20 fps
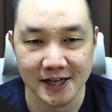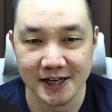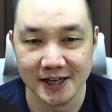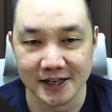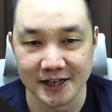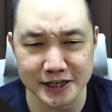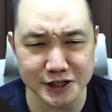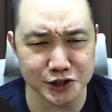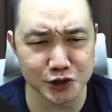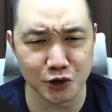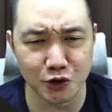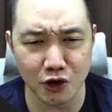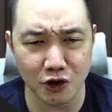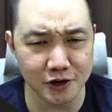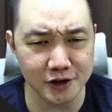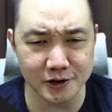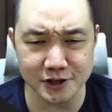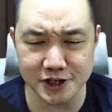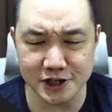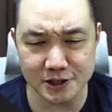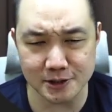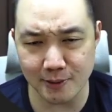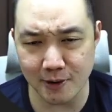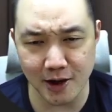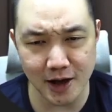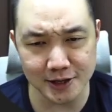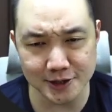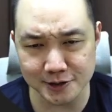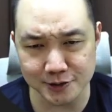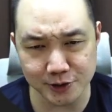This is no longer just about
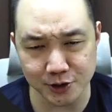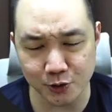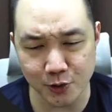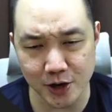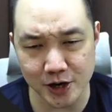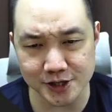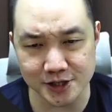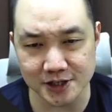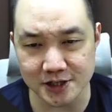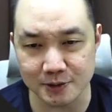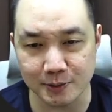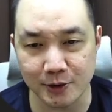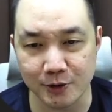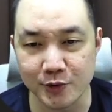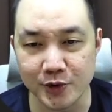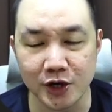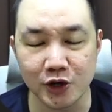answering questions, but